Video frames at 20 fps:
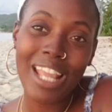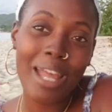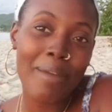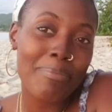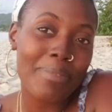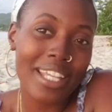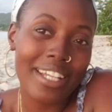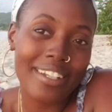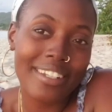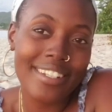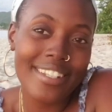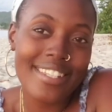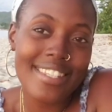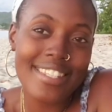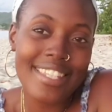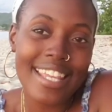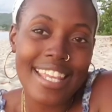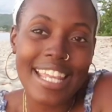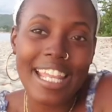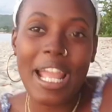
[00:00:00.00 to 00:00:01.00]
I'm not gonna
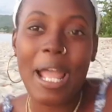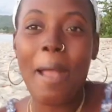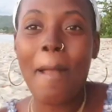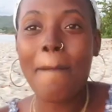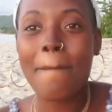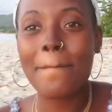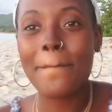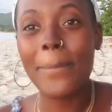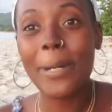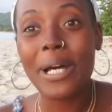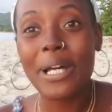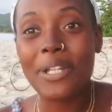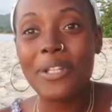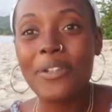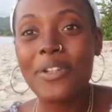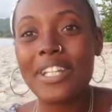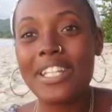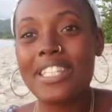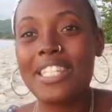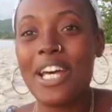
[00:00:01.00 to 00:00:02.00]
say. But
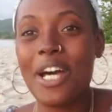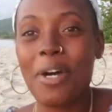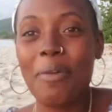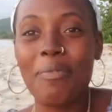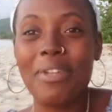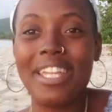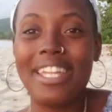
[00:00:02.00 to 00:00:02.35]
you can tell